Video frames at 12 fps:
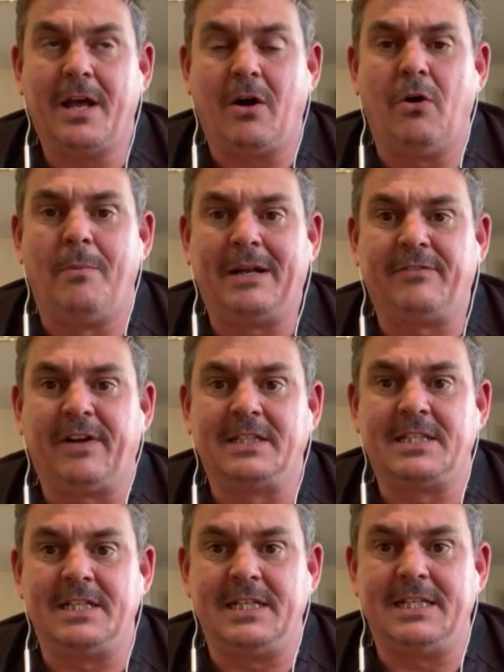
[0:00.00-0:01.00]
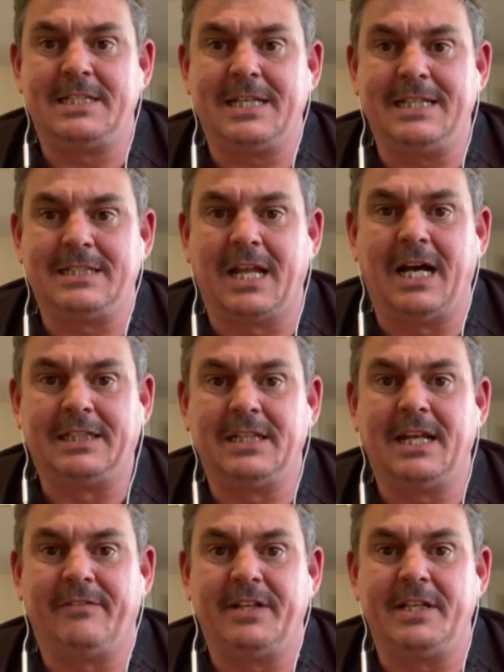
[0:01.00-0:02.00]
home advantage is
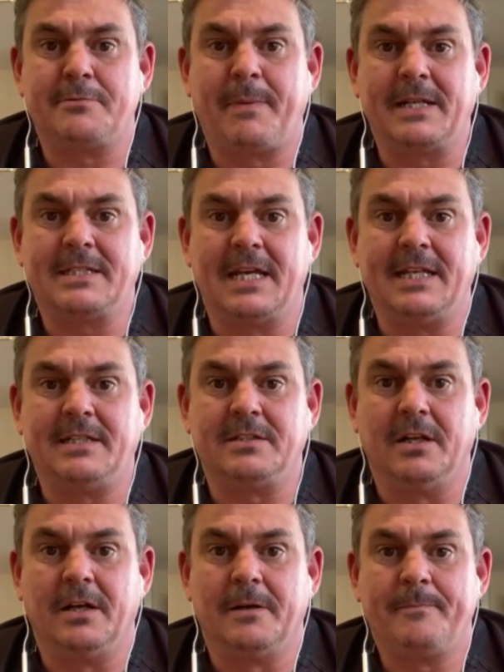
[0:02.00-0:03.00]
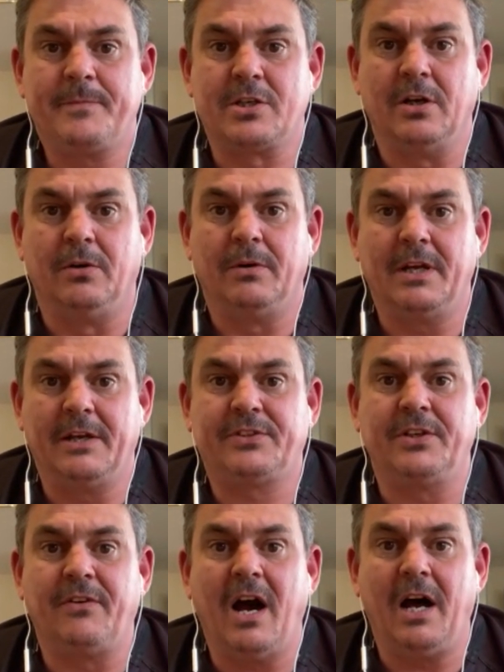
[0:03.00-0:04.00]
largely having your spectators there. So if
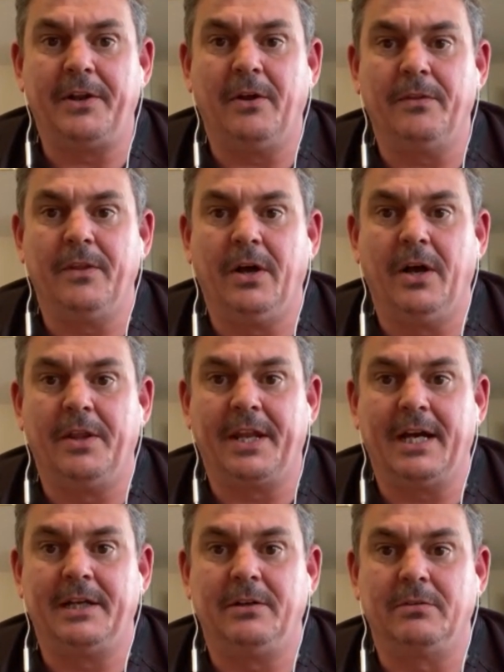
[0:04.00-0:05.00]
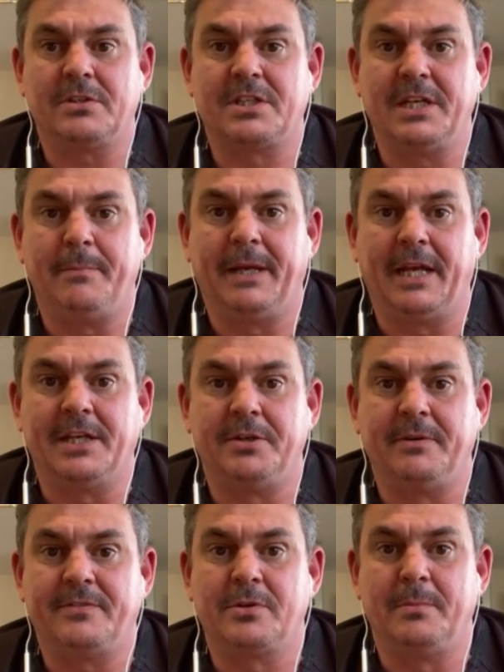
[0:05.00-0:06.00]
there are none there, then I don't see a big
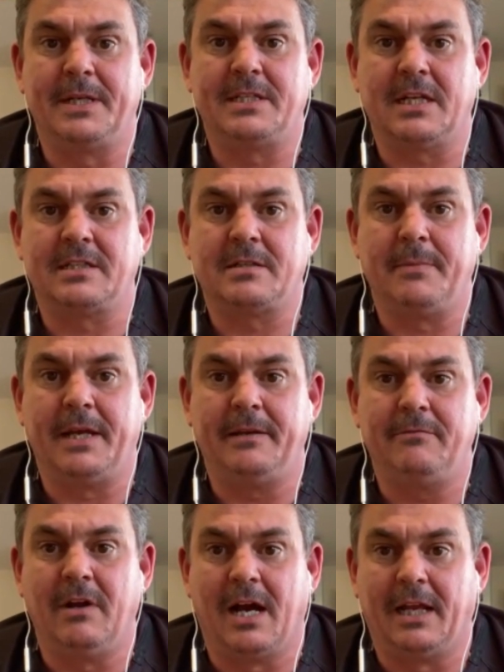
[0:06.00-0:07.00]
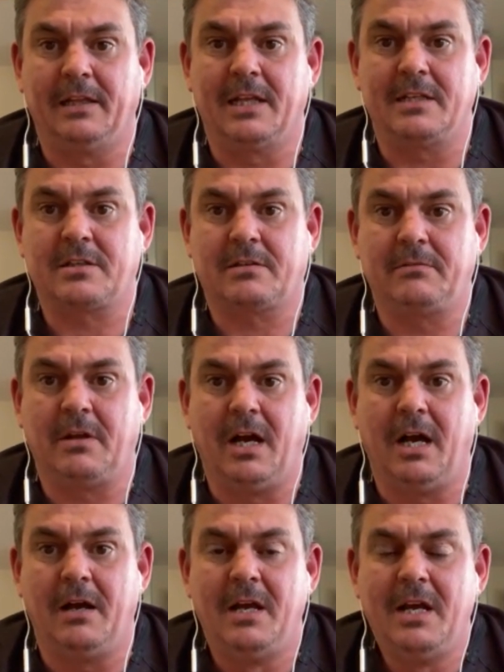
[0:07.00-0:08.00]
issue. If somebody said to me, right, let's,
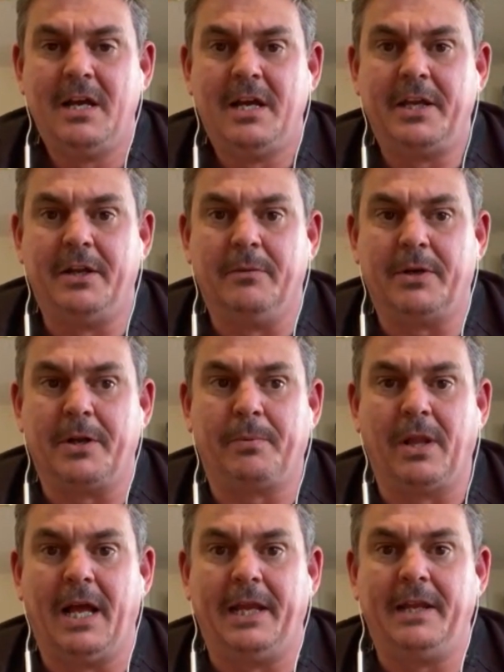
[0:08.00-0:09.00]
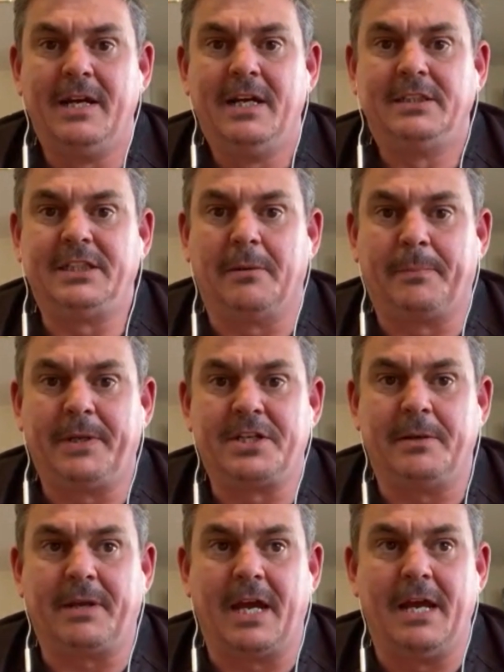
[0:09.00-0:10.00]
we're going to play
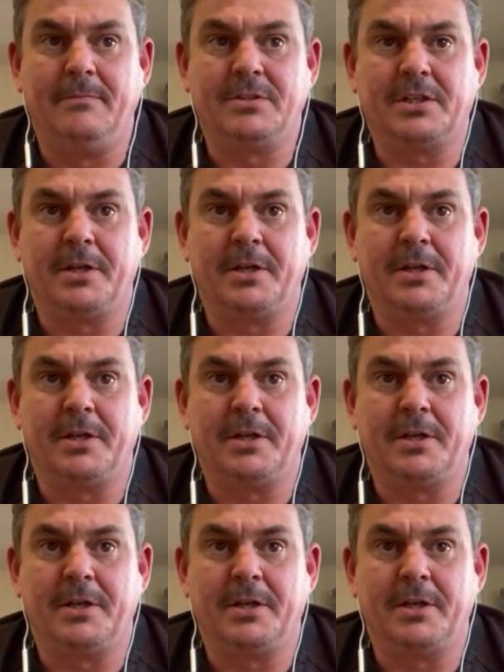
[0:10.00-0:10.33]
championship games, they're